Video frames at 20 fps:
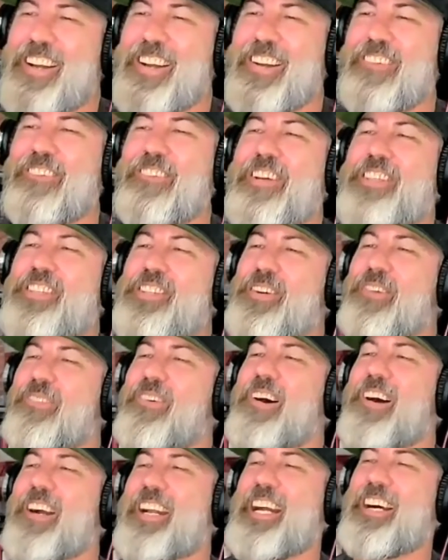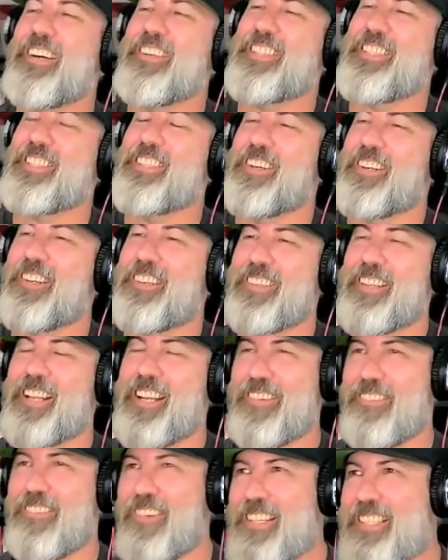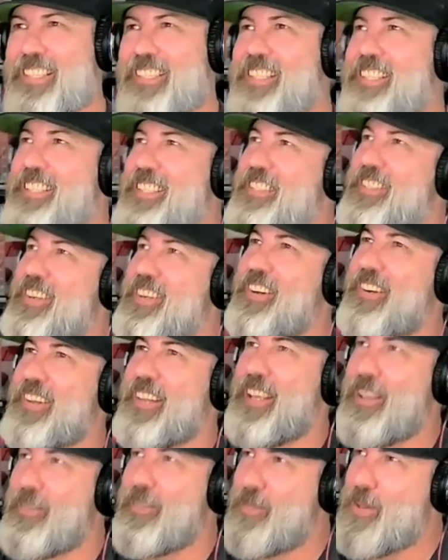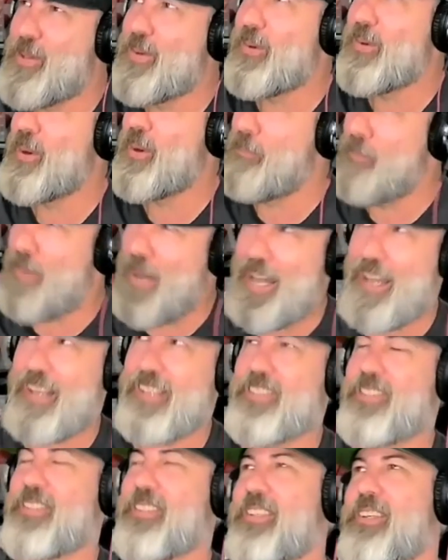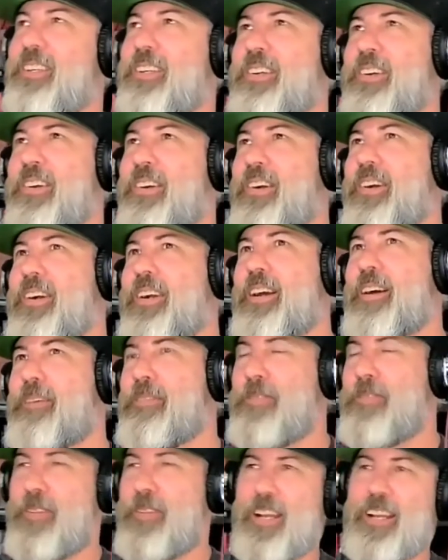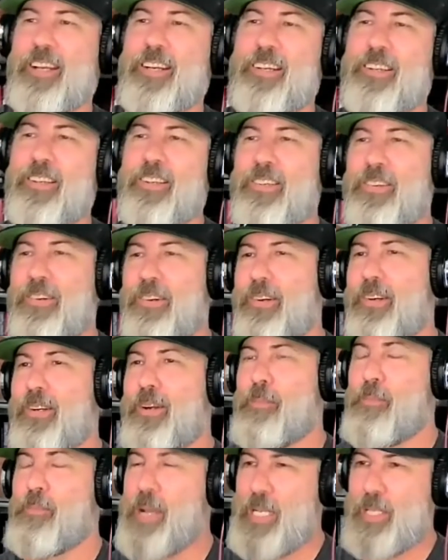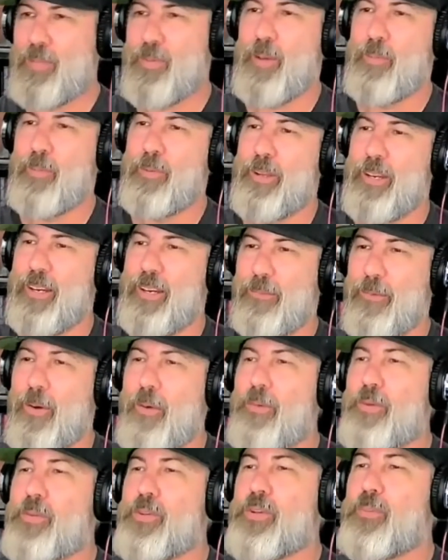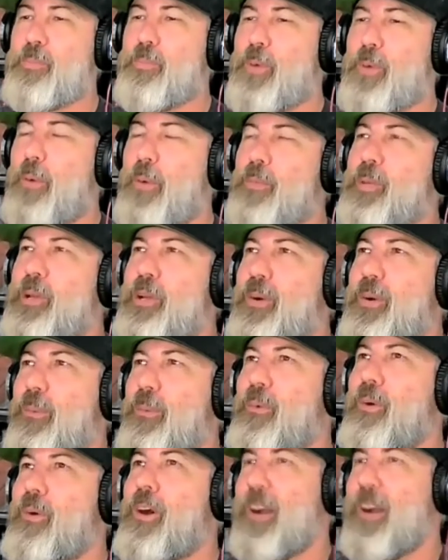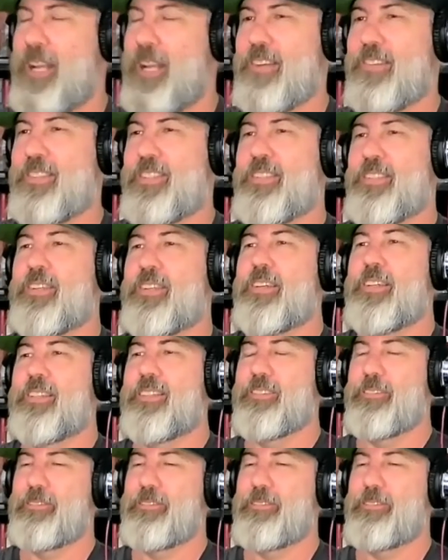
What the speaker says: What's your walkout song? Like, what's the song? Like, if you were a boxer or a fighter or a baseball player, what would be your walkout song?